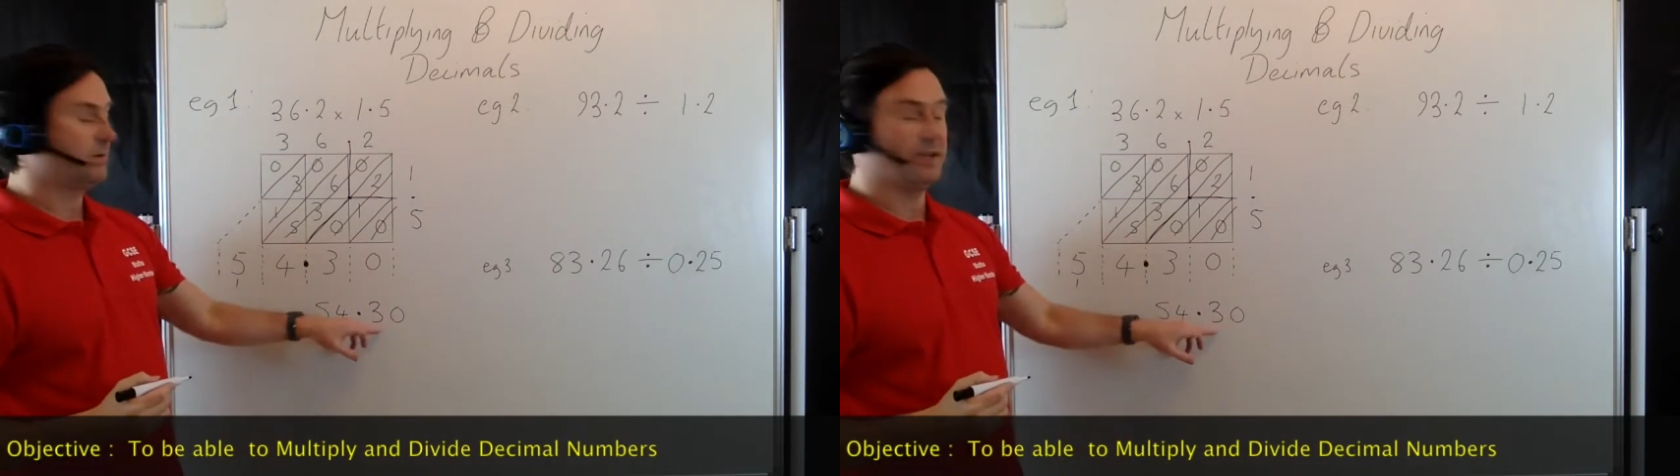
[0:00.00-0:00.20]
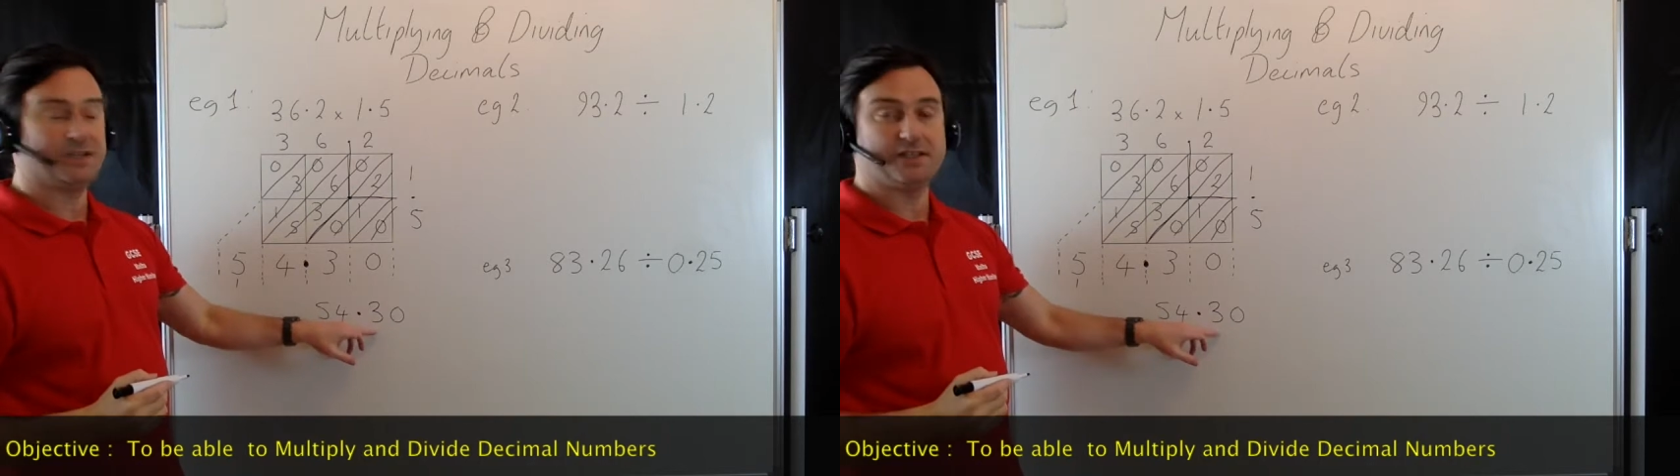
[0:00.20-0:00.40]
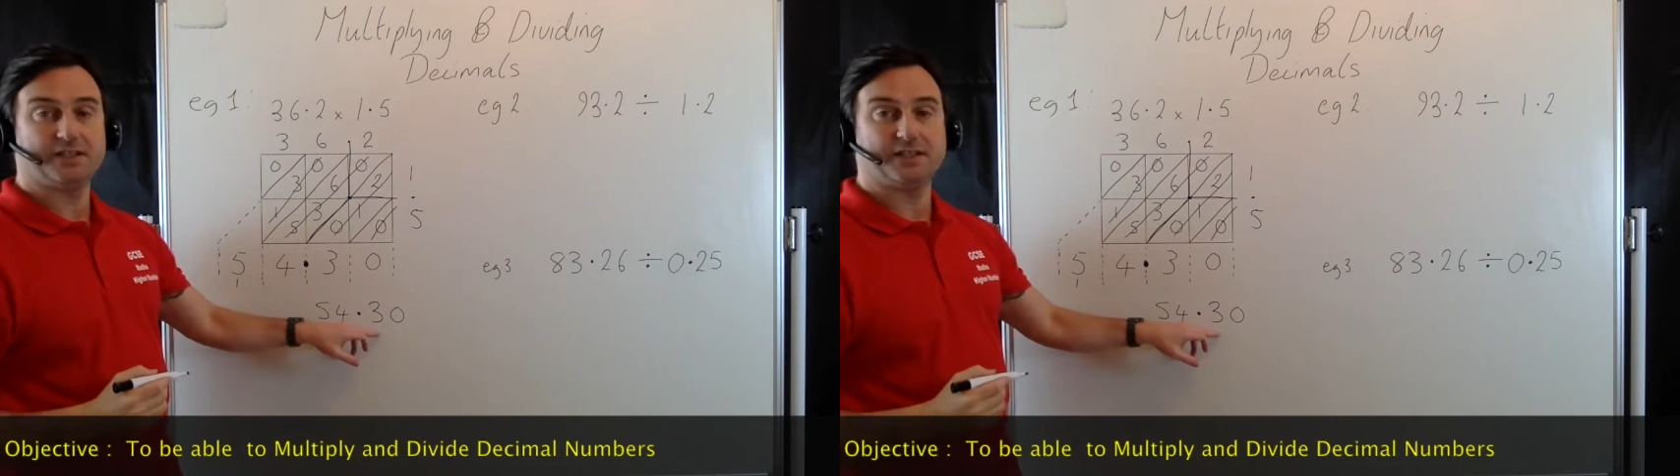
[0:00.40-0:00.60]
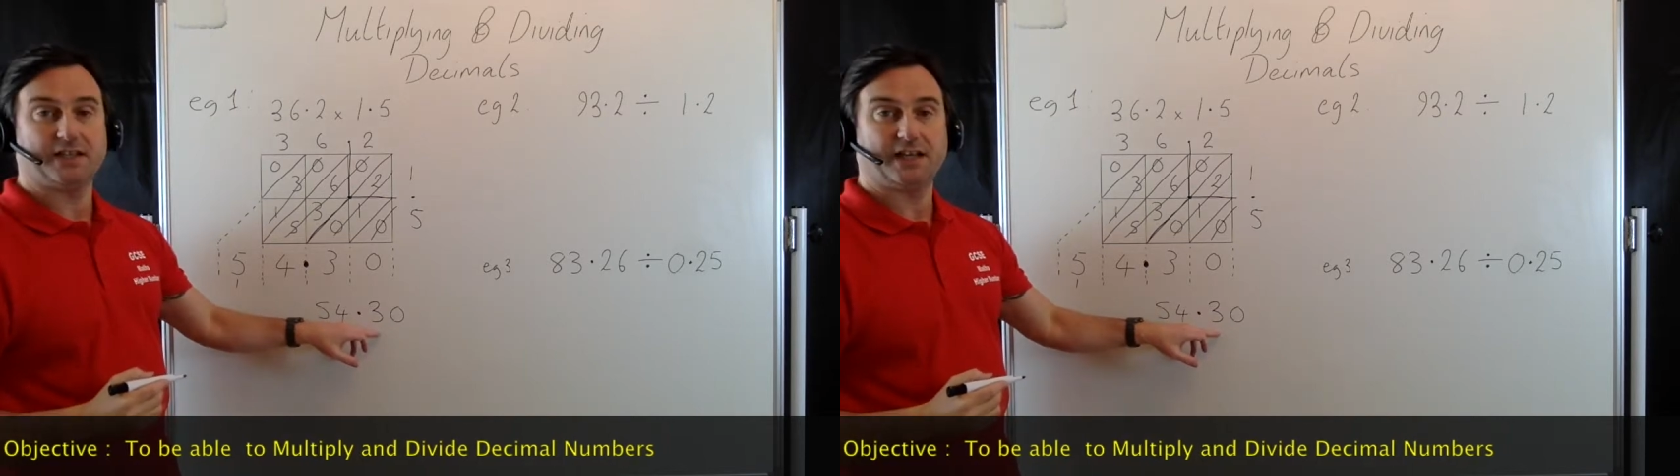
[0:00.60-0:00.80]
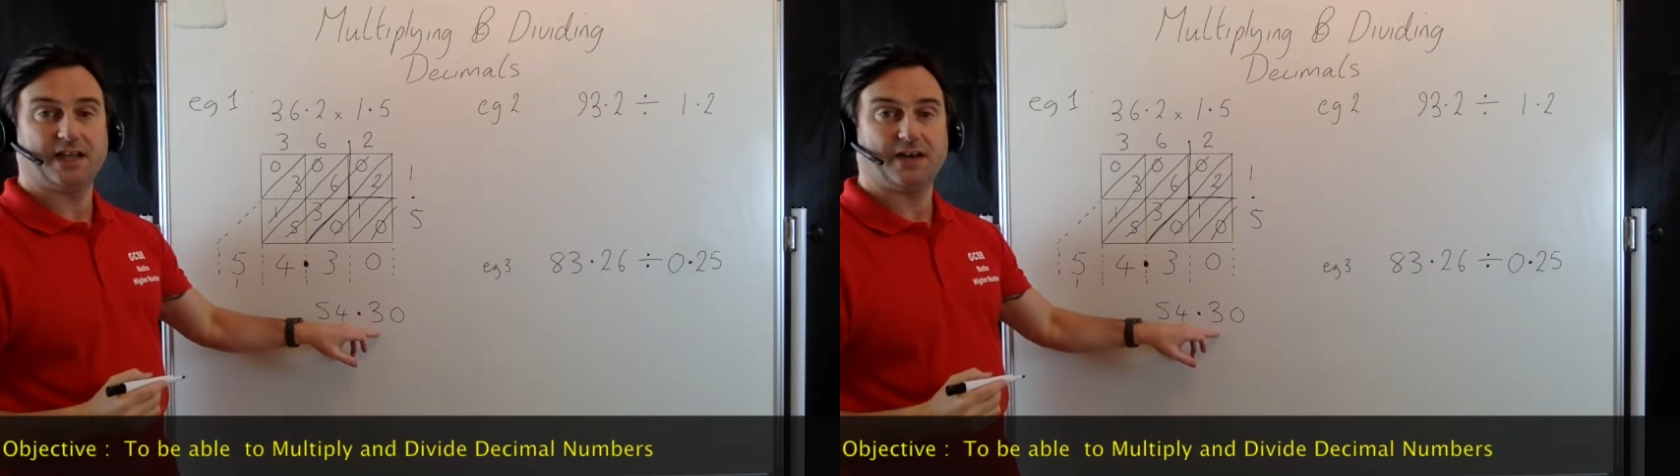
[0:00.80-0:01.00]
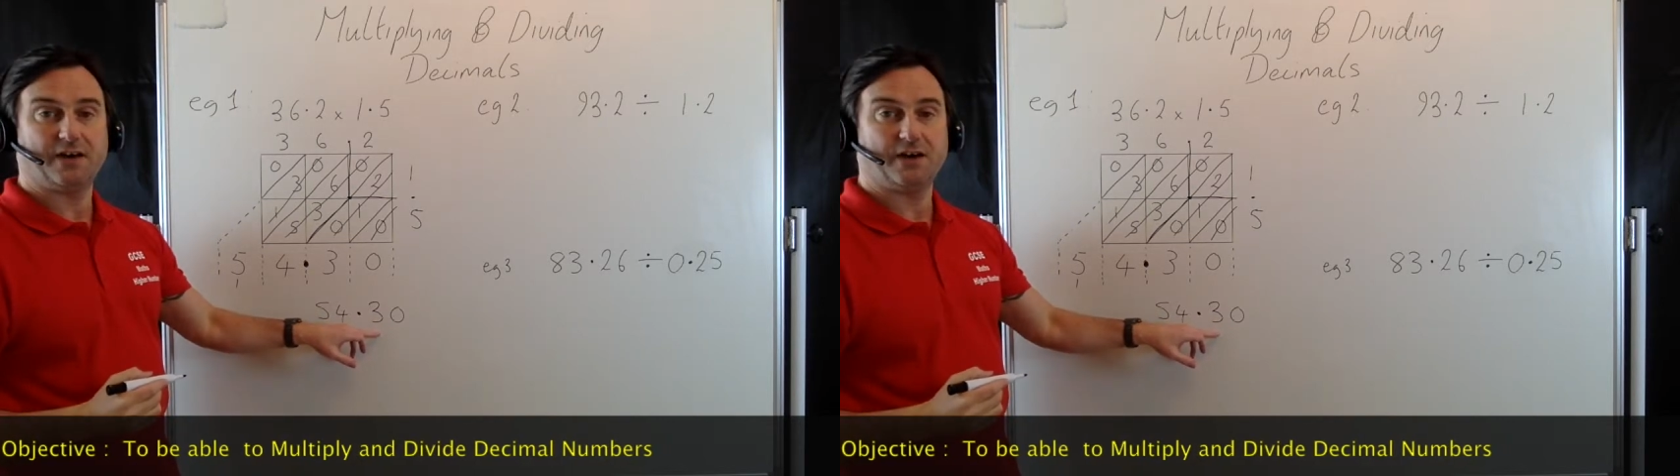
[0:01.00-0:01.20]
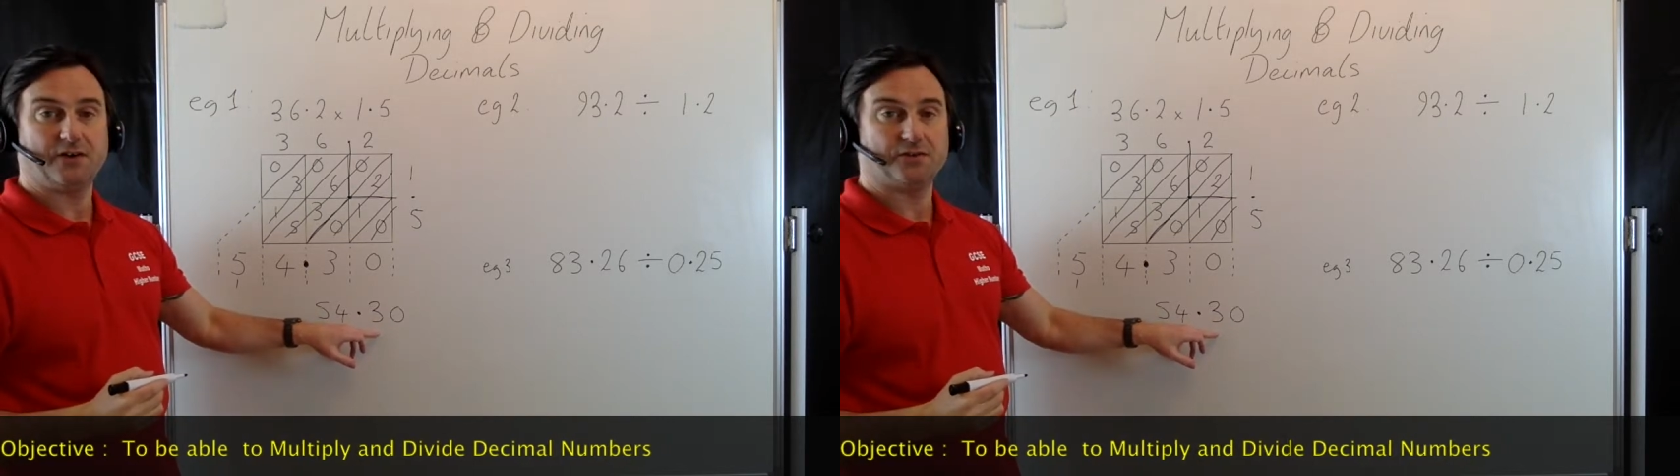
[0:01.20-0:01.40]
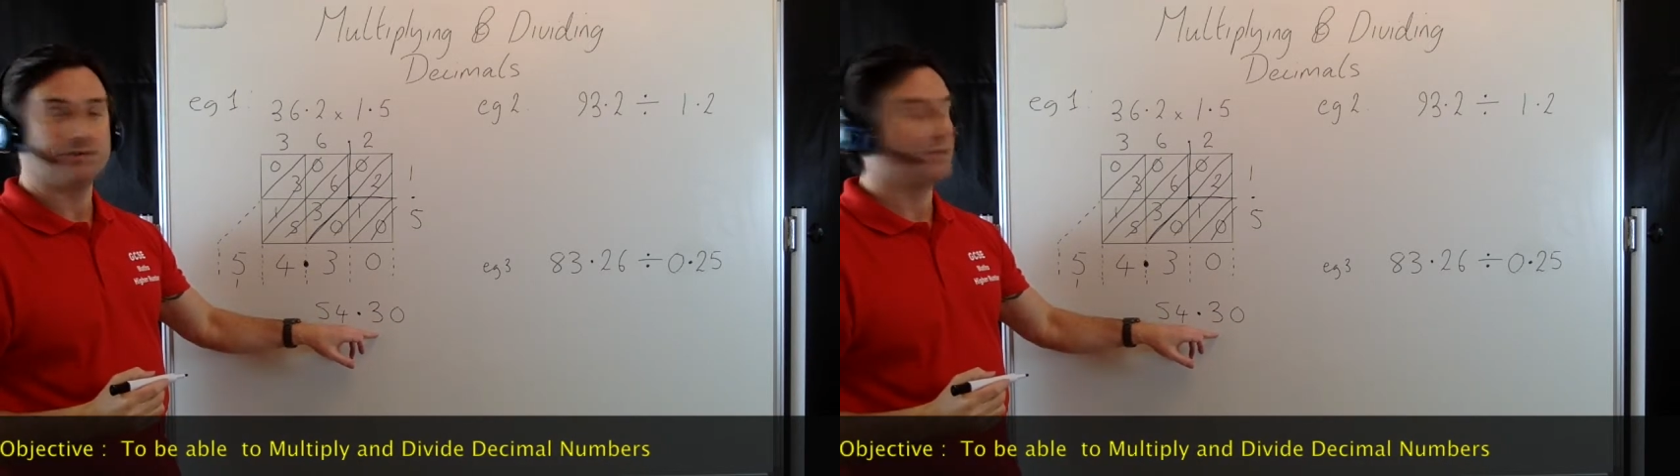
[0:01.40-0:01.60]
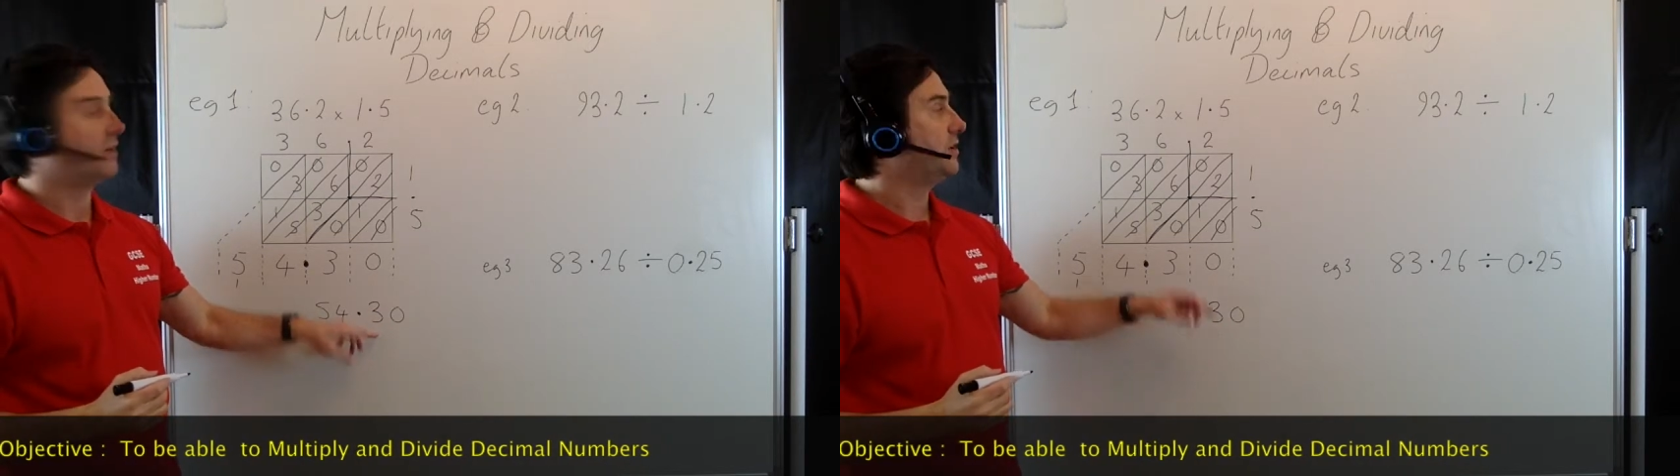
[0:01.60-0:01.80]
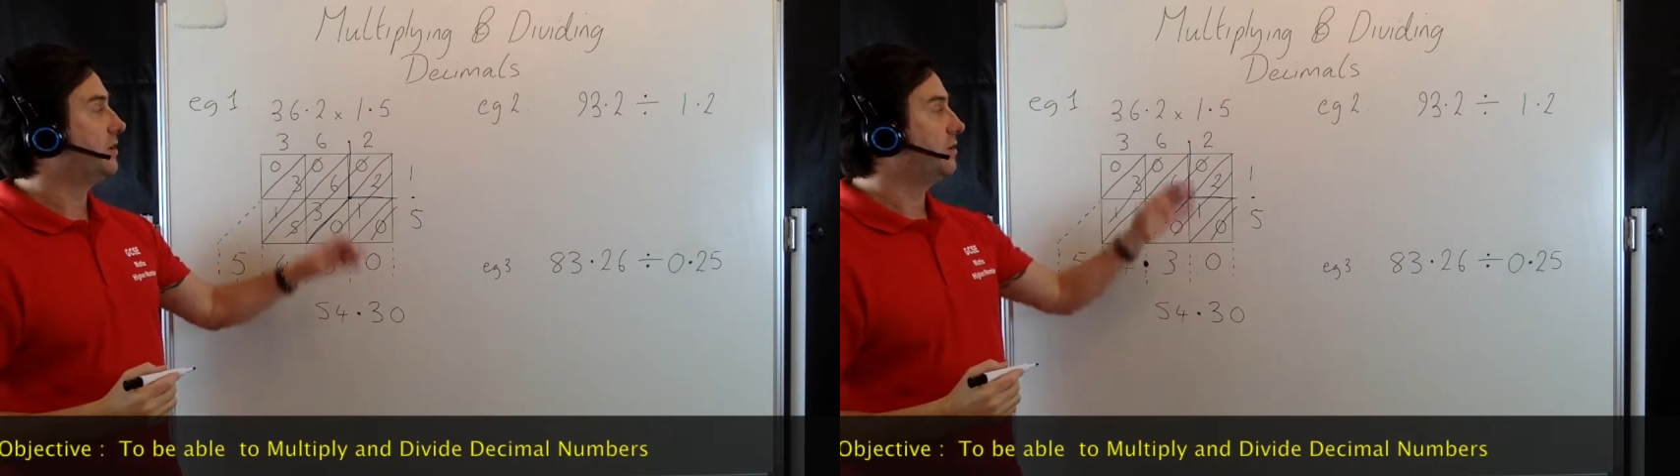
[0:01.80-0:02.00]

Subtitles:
places in our answer,